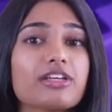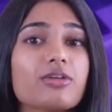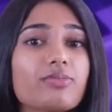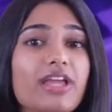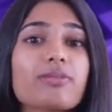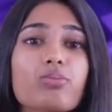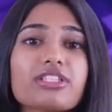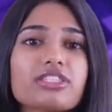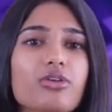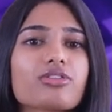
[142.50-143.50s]
Many
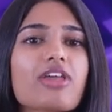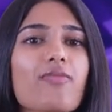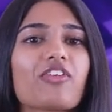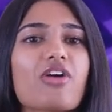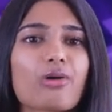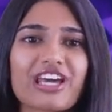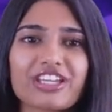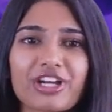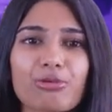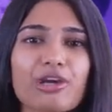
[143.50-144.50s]
presales have a low
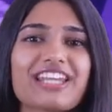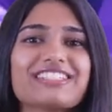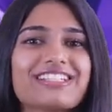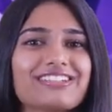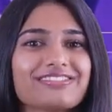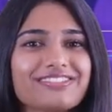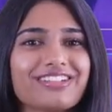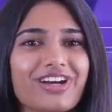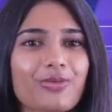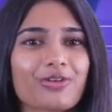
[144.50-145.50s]
minimum buy-in,
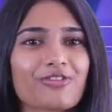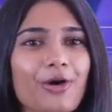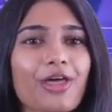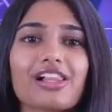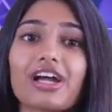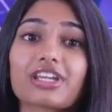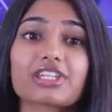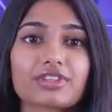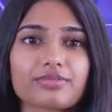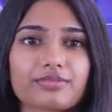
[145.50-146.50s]
meaning you don't need to
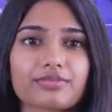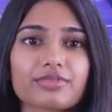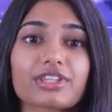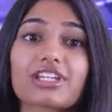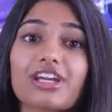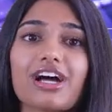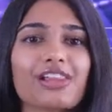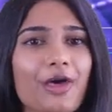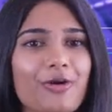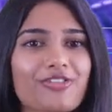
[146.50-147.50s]
have a ton of capital
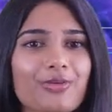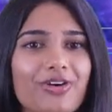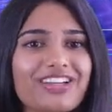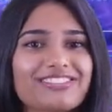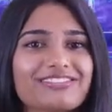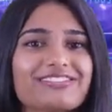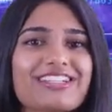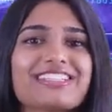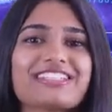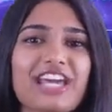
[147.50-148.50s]
to get involved.
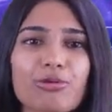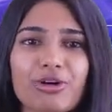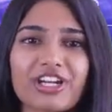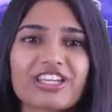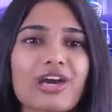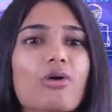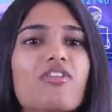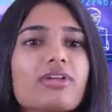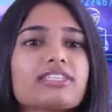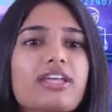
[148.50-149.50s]
This makes
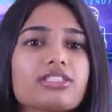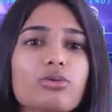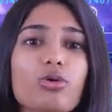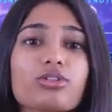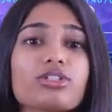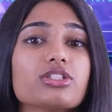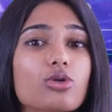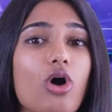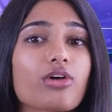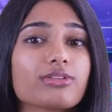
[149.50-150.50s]
them accessible to
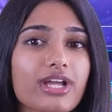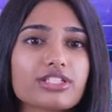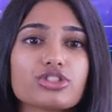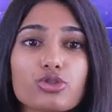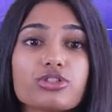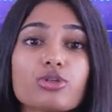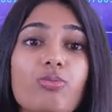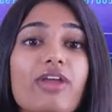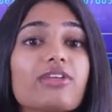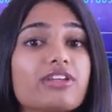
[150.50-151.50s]
small investors who might be